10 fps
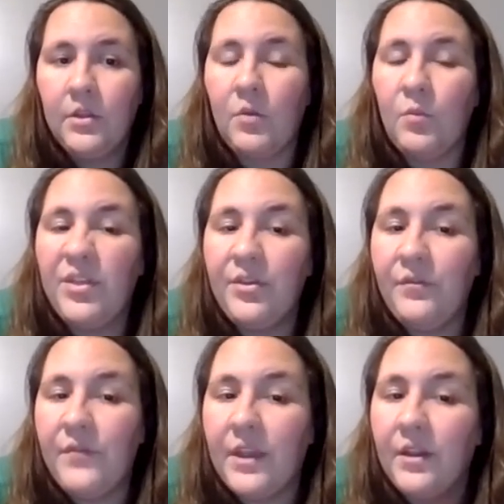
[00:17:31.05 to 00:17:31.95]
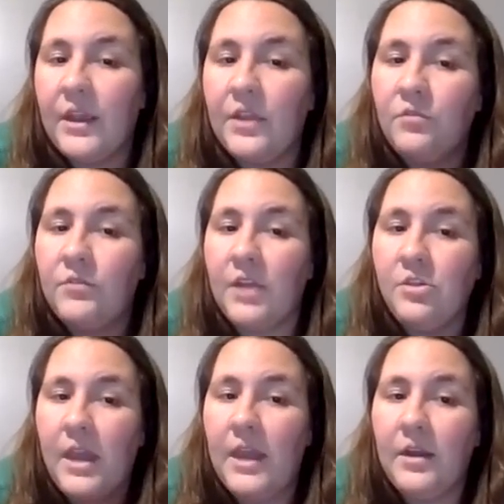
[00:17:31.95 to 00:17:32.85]
So with your finger, can you
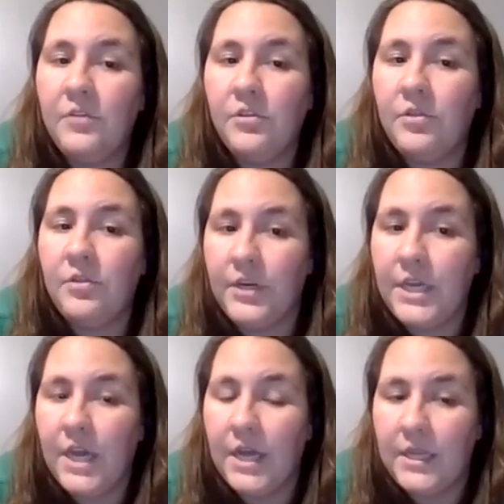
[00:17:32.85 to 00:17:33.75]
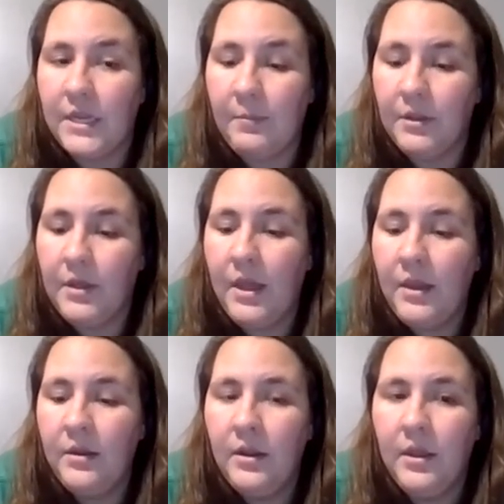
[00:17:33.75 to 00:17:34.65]
touch 830 on the number line?